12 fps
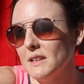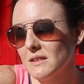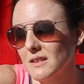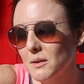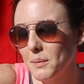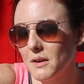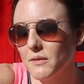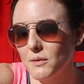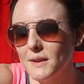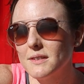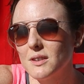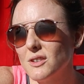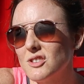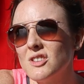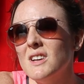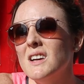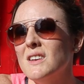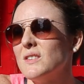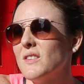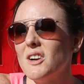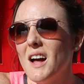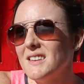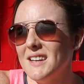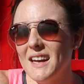read a little bit of the research so
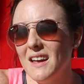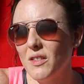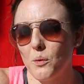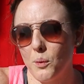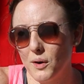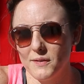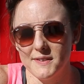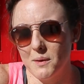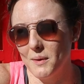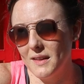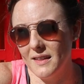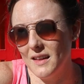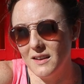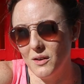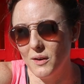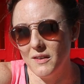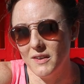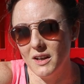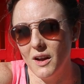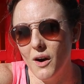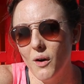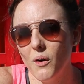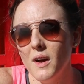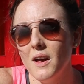they're not taking the word of someone that they don't even
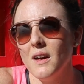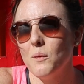know